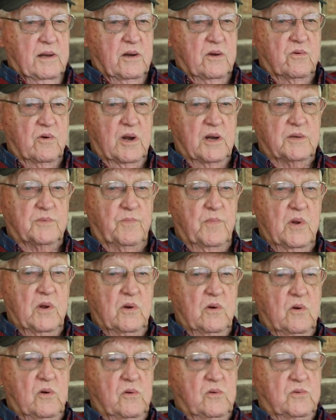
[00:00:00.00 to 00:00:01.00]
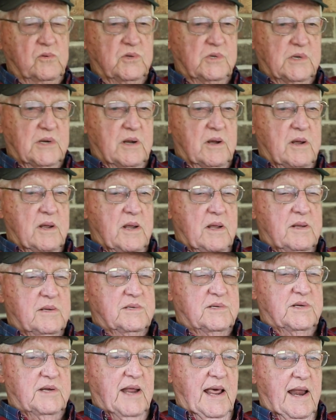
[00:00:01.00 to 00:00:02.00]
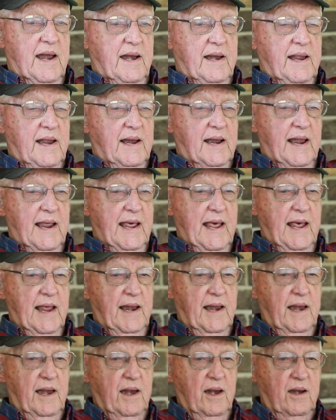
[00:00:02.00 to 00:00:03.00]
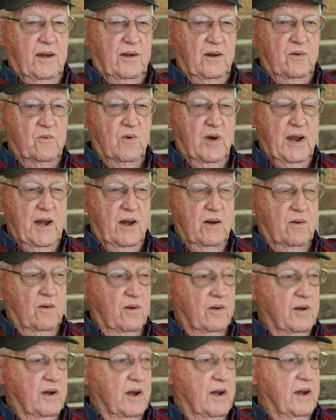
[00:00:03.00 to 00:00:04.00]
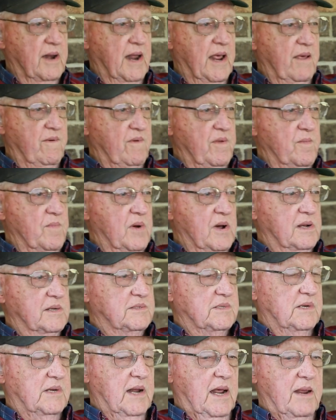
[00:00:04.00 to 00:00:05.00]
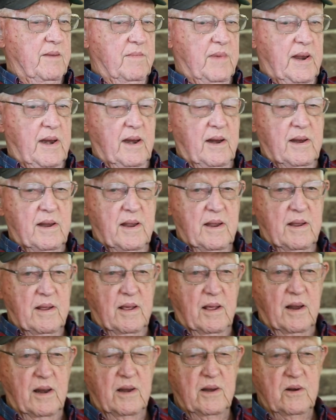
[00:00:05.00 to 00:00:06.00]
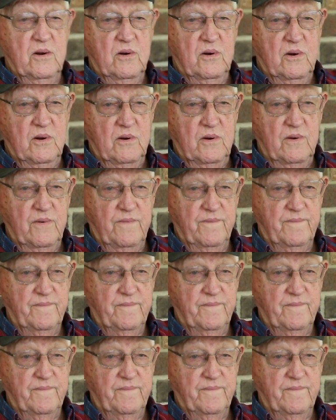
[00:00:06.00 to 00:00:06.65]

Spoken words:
dress blues, standing in line there to wait on Navy bus to take me to Honolulu.